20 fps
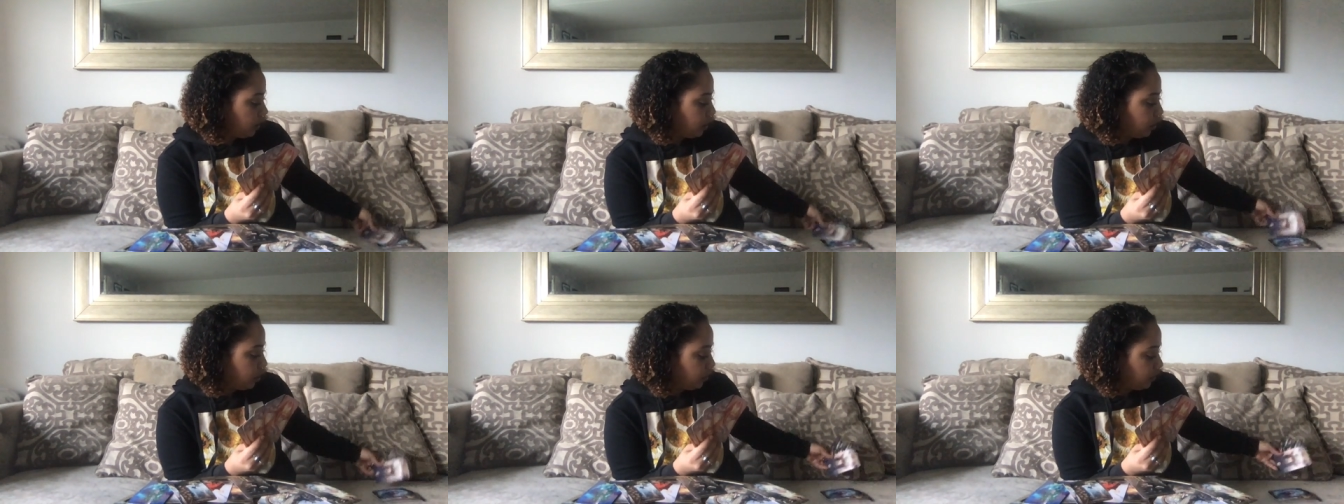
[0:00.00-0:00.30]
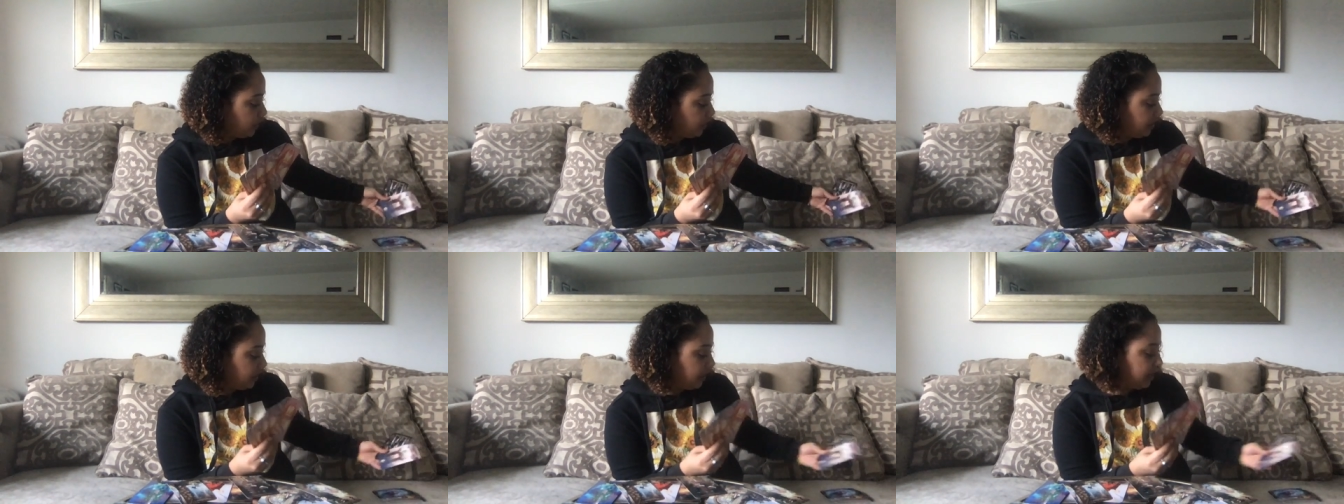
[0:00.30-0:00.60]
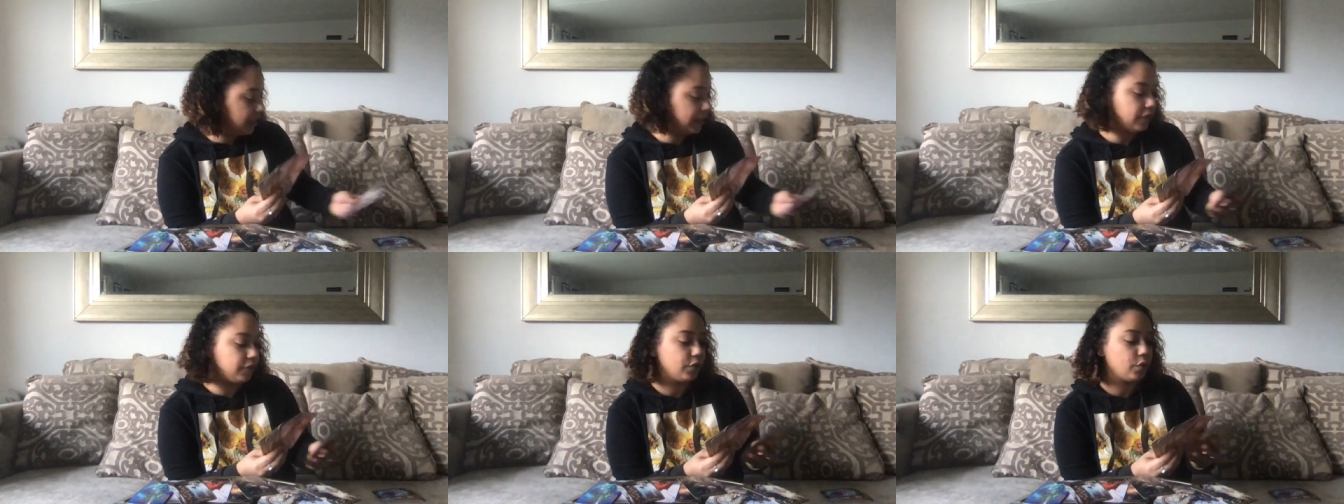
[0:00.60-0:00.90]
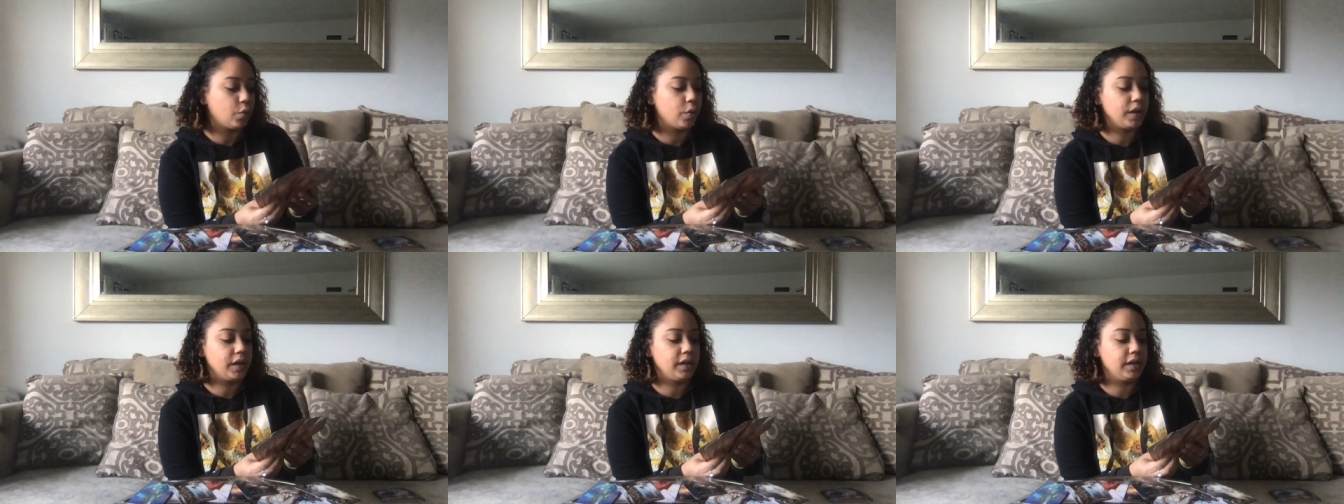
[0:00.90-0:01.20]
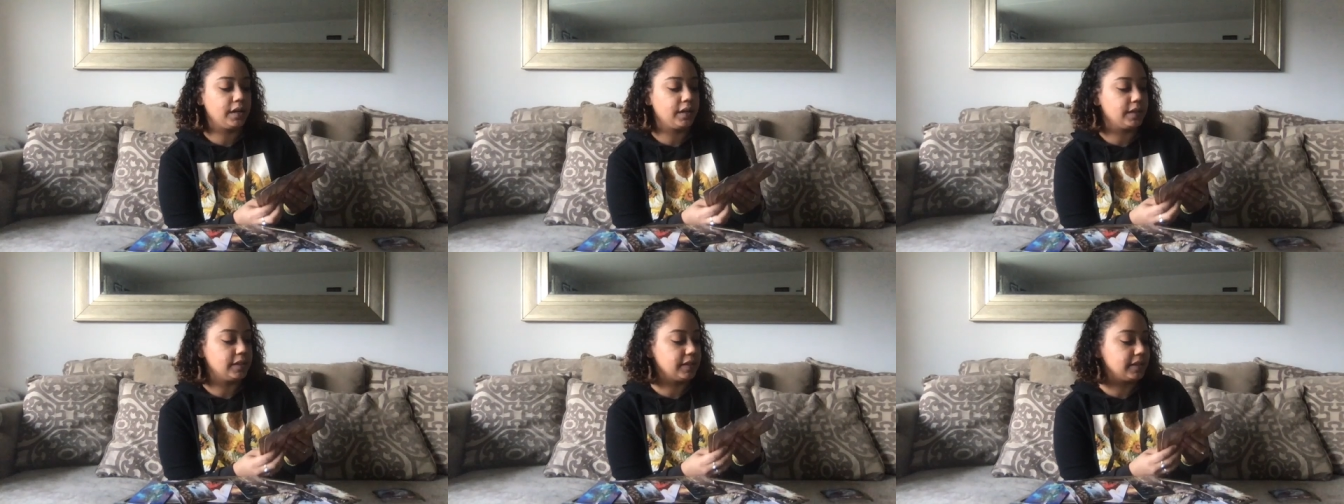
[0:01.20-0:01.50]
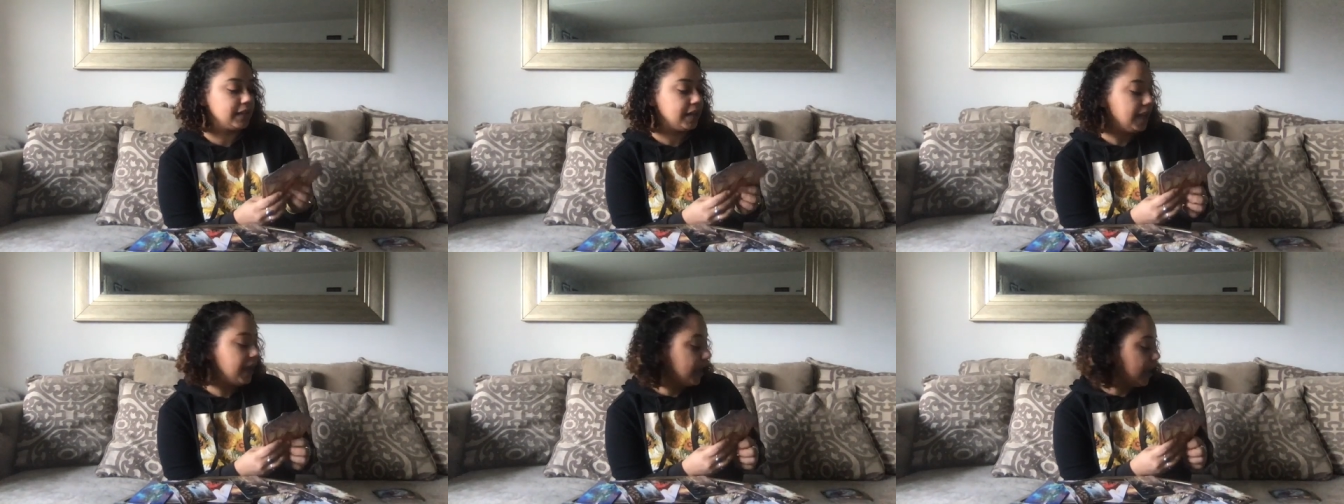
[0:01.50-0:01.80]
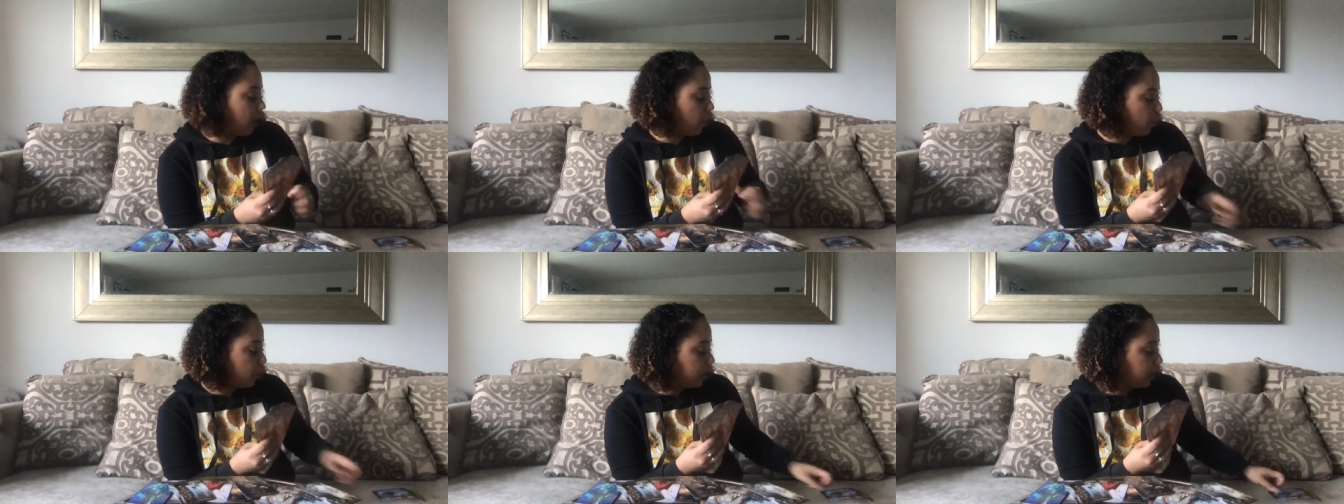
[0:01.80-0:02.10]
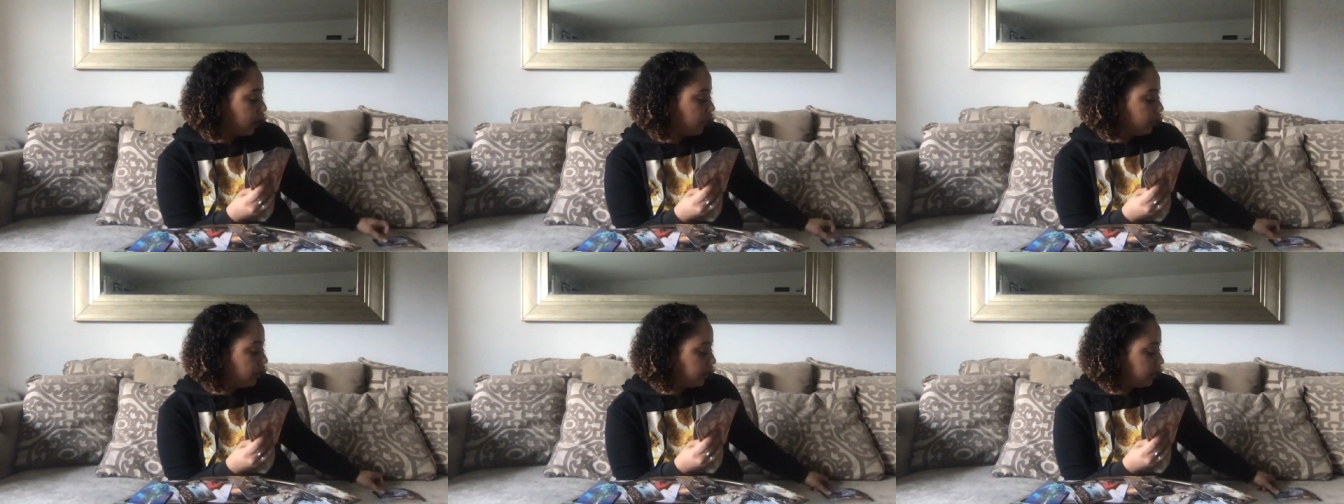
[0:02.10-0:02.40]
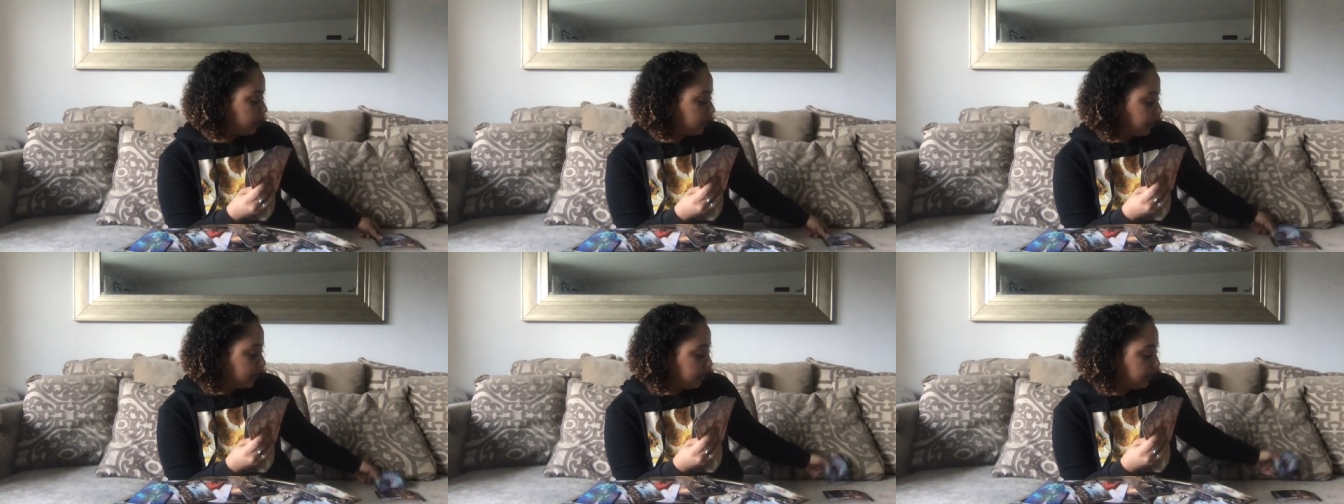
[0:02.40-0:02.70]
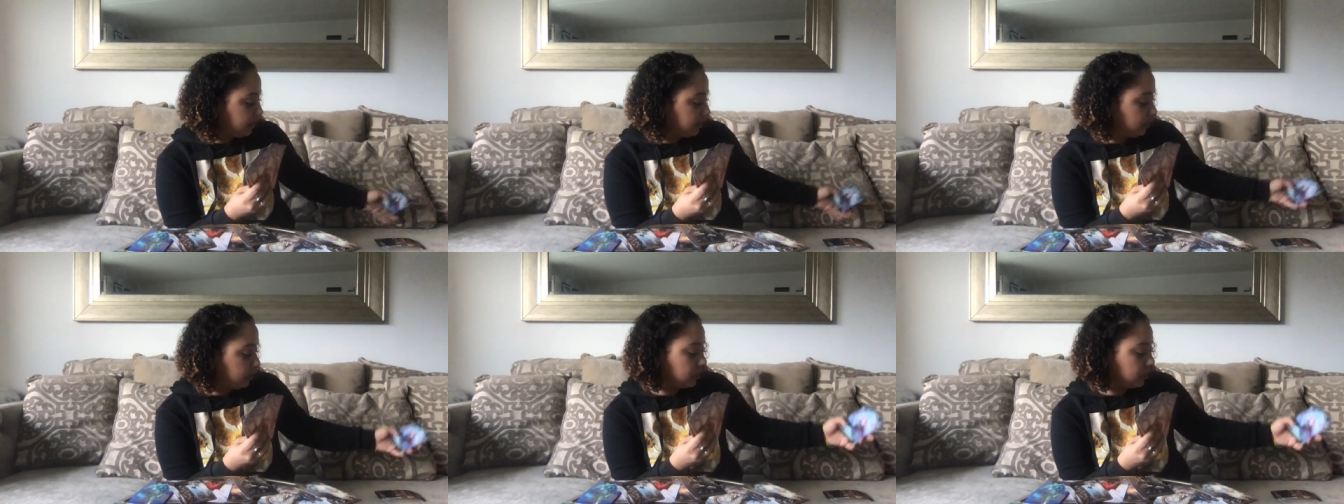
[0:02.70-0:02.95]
You're seeing it for what it is. And whatever this is,